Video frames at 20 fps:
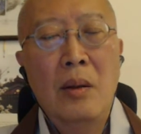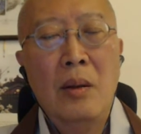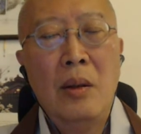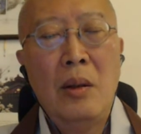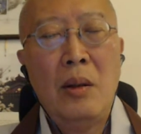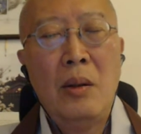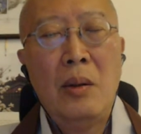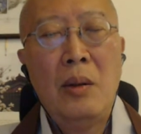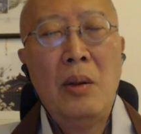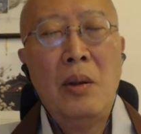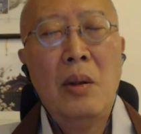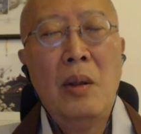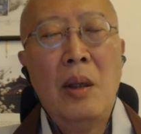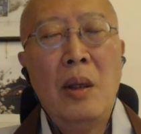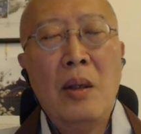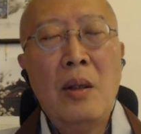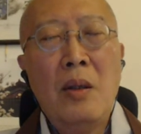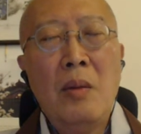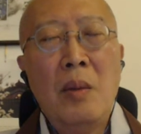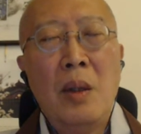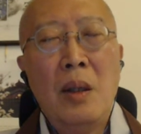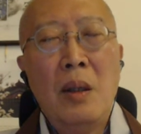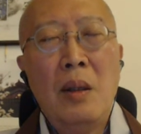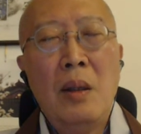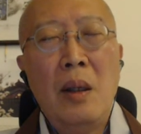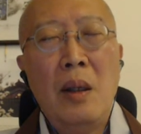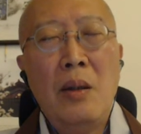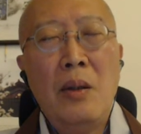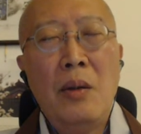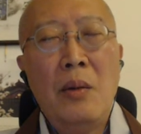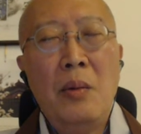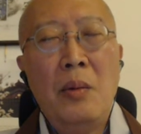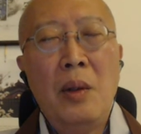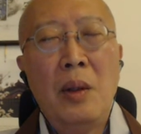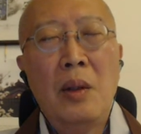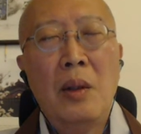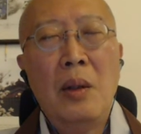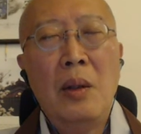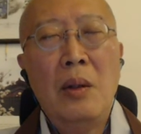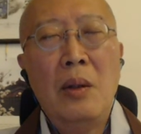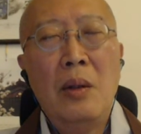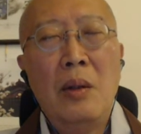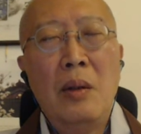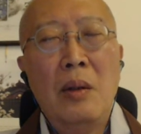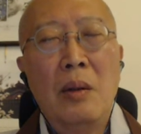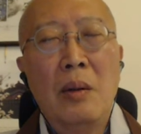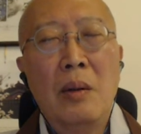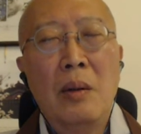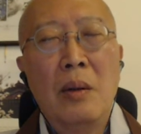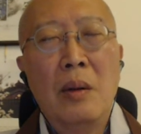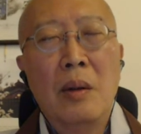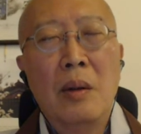So tonight's meditation, we're going to